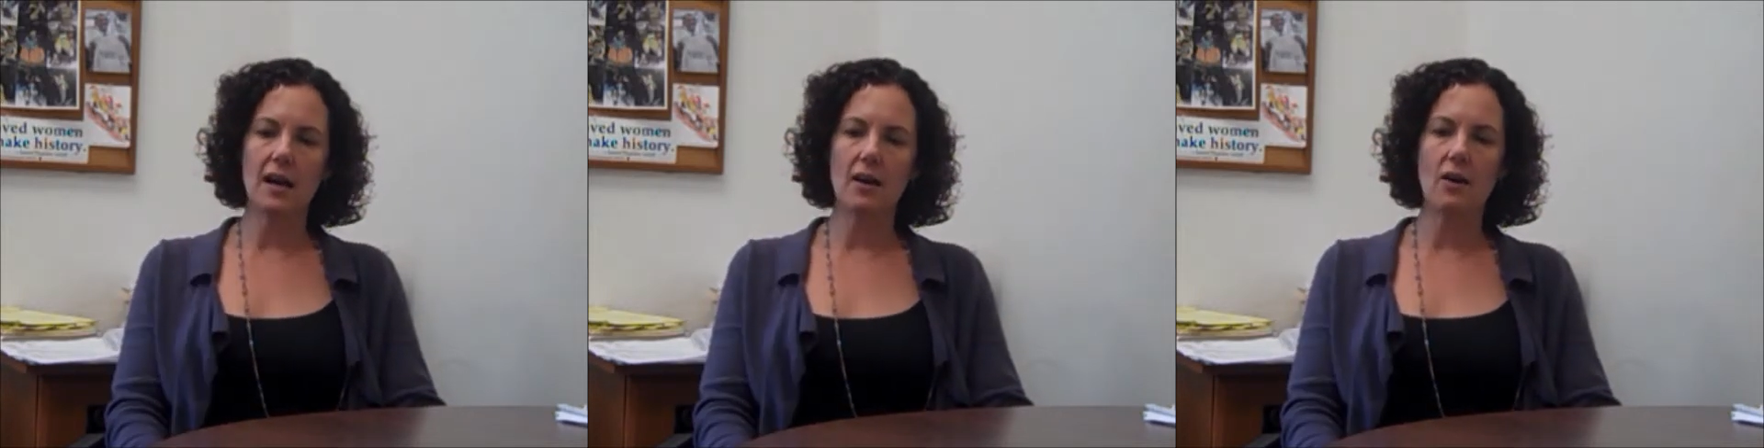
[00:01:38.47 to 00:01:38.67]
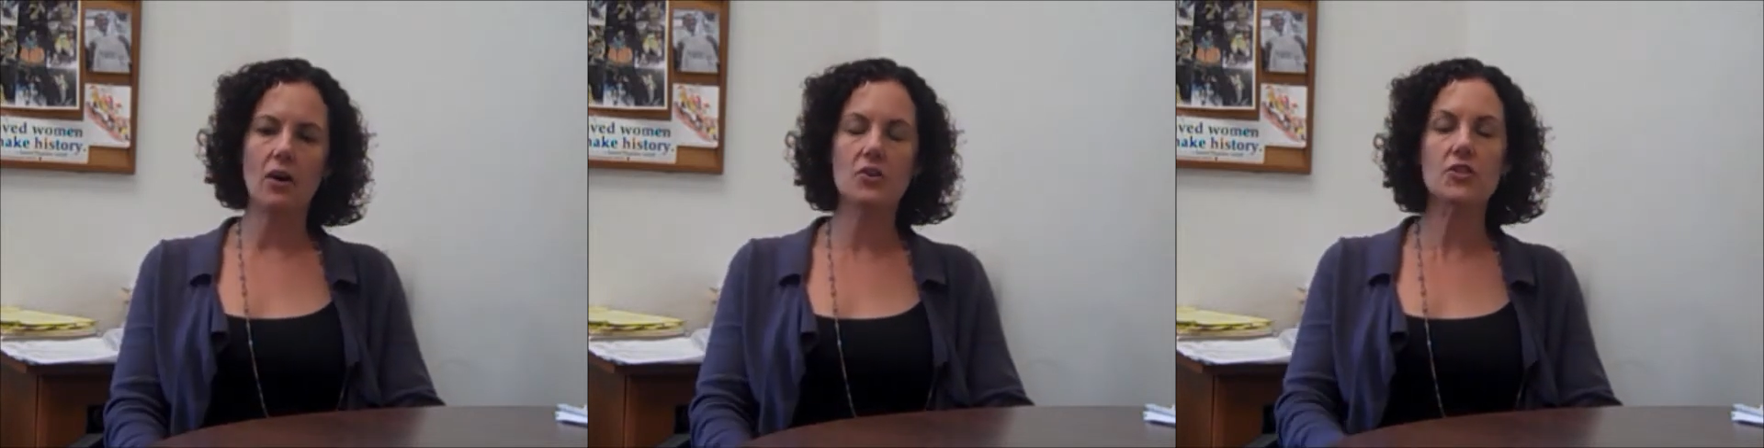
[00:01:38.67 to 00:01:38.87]

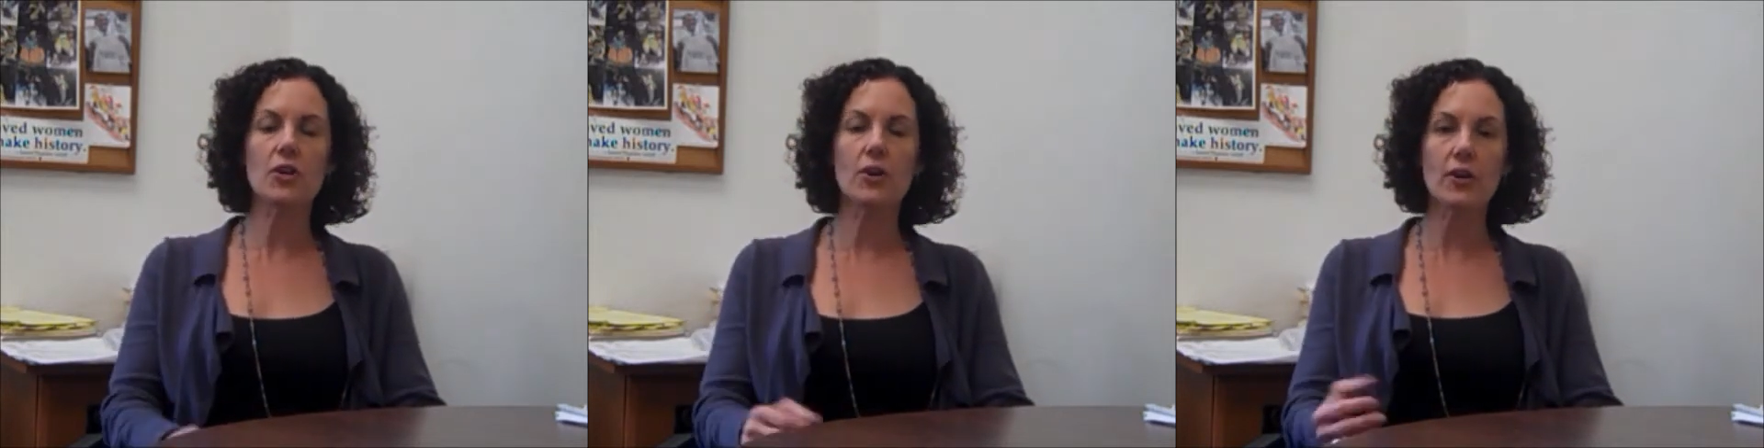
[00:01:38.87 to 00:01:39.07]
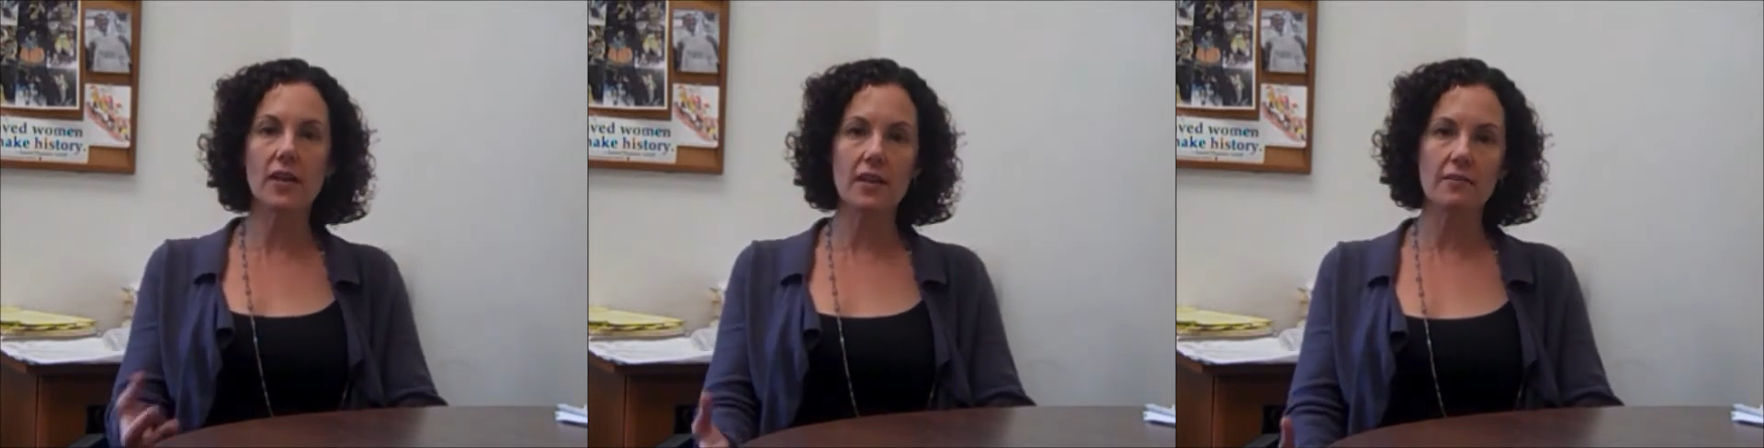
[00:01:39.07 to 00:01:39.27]

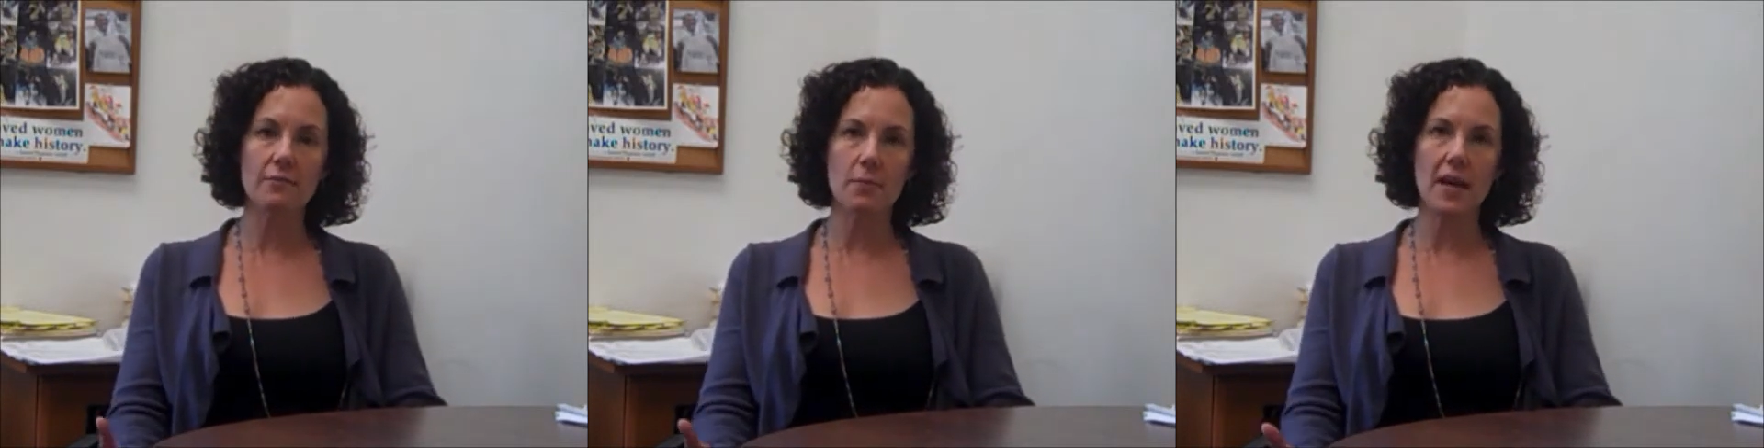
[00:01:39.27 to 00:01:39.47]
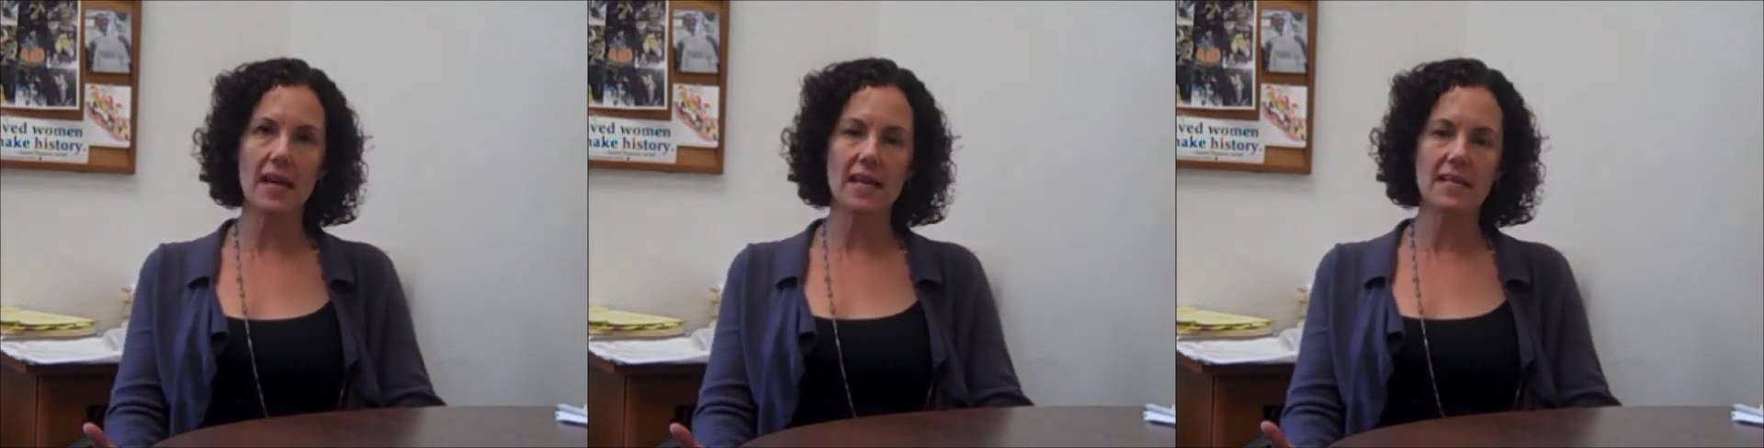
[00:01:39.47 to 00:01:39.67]
alternative
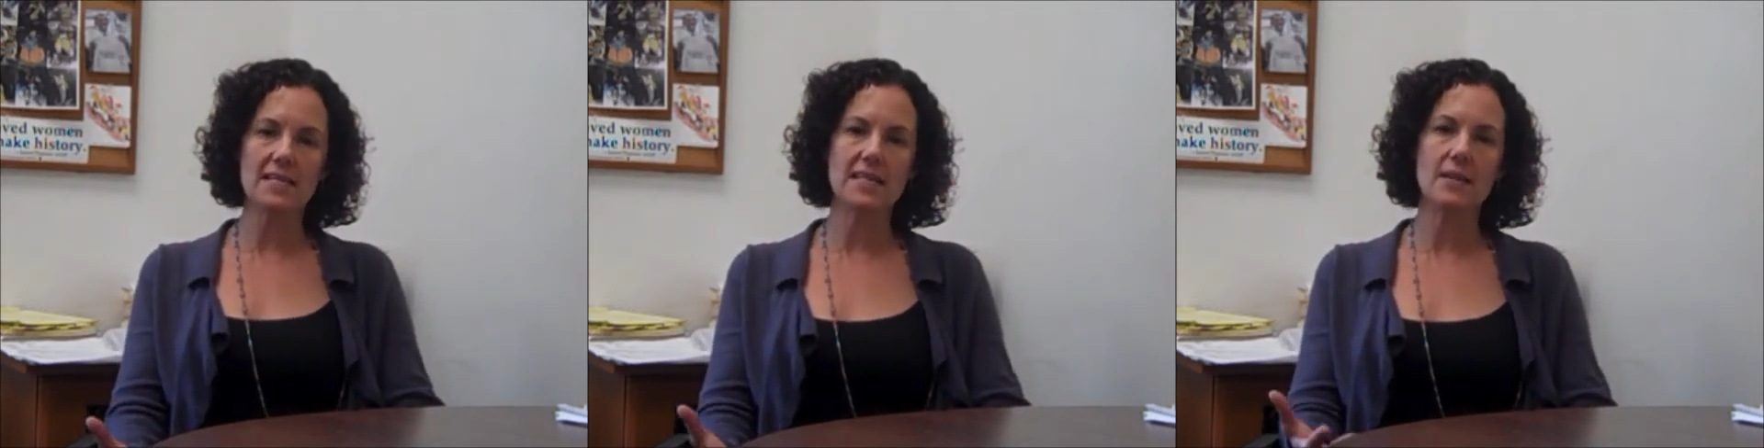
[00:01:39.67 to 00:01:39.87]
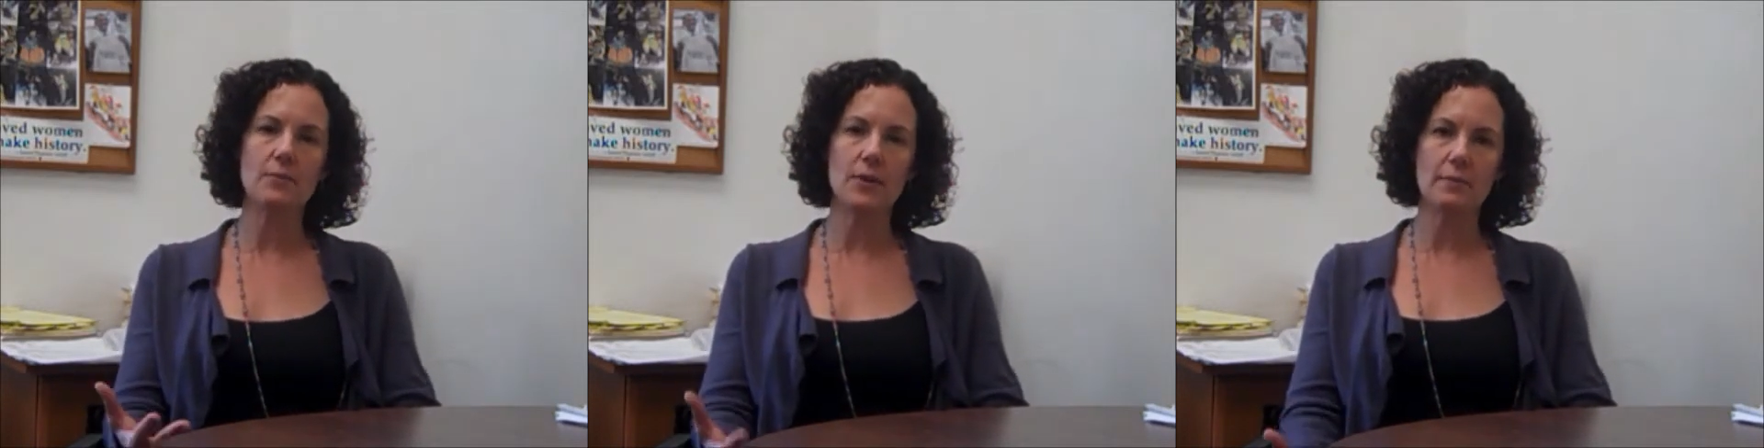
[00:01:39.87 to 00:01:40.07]
ways
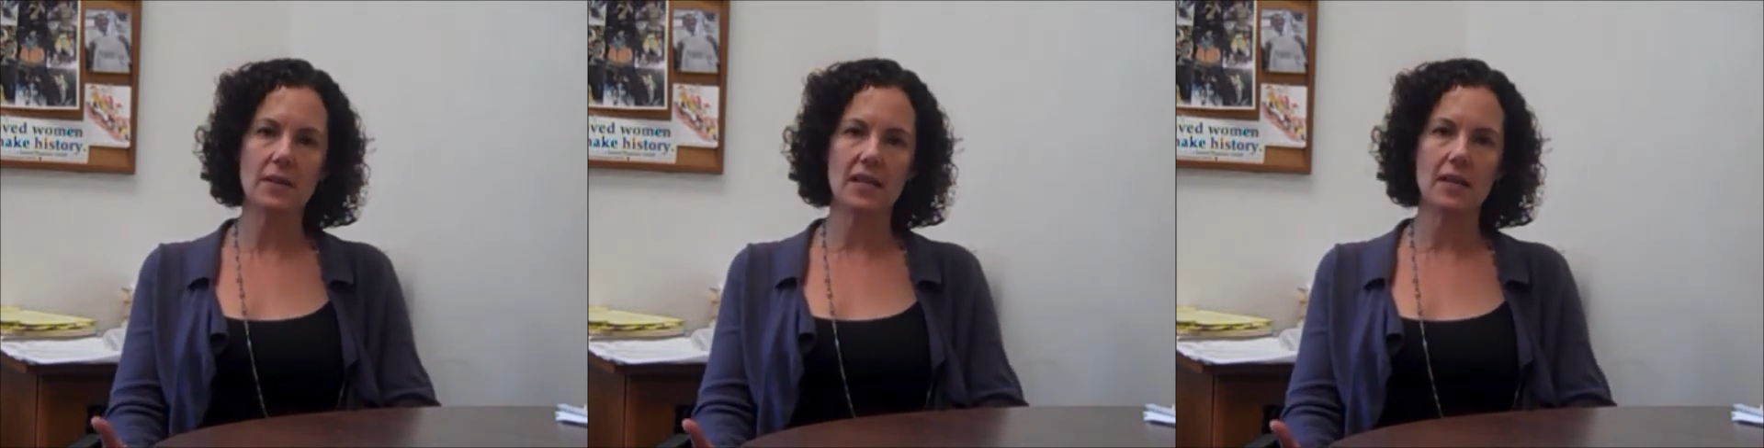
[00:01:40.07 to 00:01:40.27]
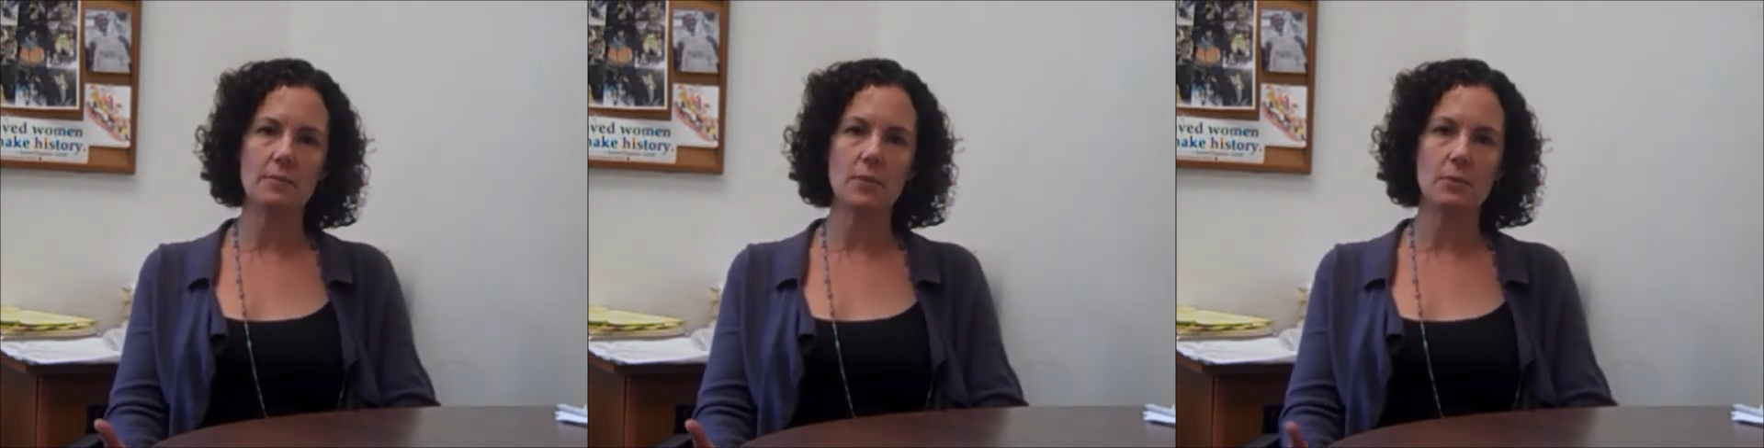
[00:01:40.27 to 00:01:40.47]
that women
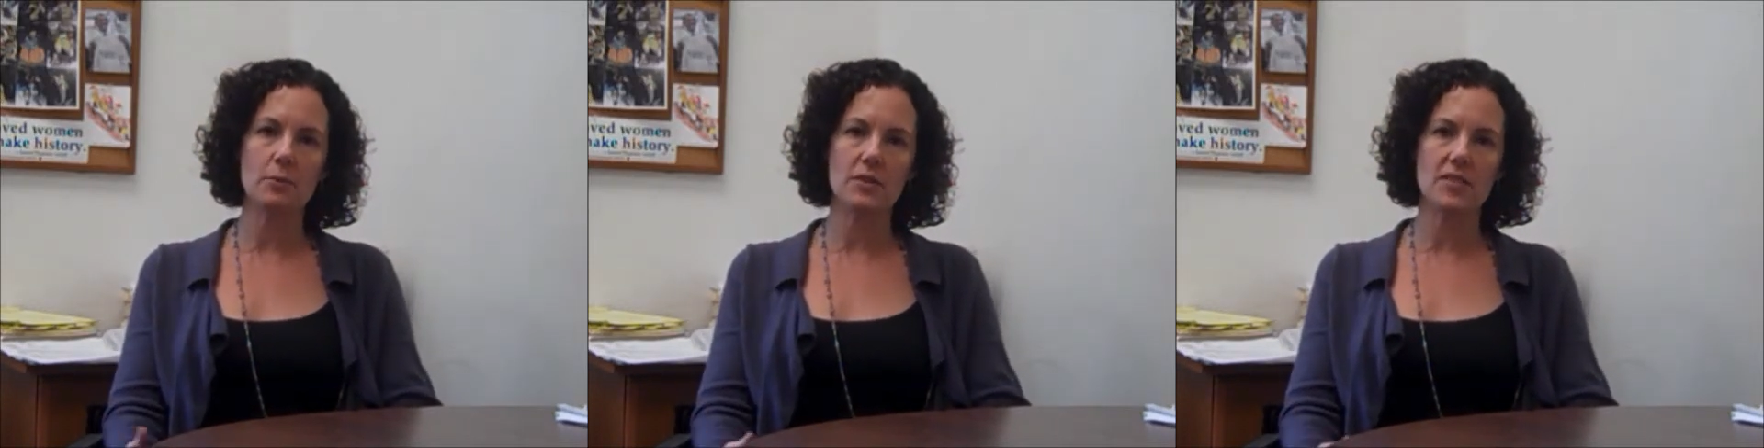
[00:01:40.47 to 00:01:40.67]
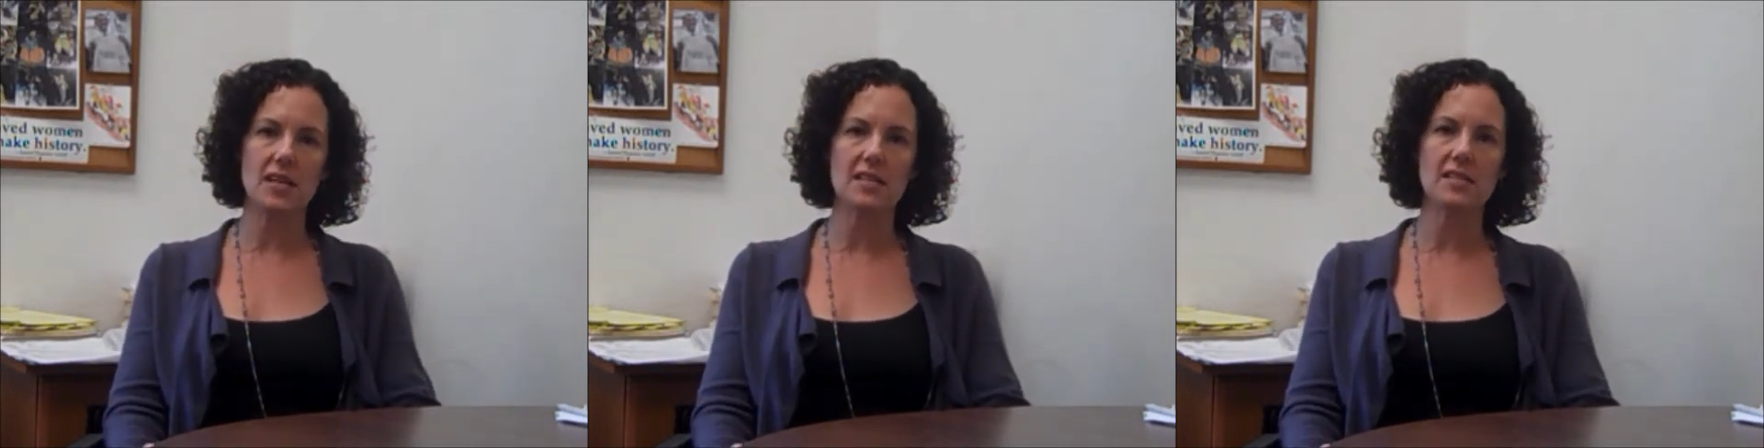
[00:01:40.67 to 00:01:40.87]
can be
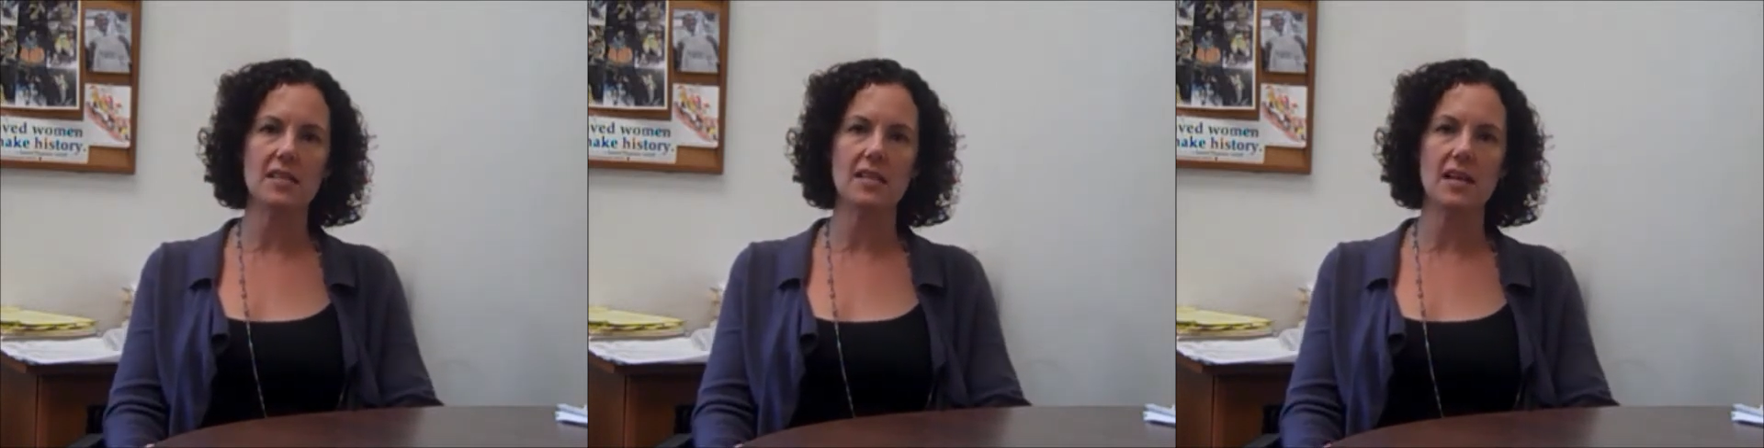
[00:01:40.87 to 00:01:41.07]
presented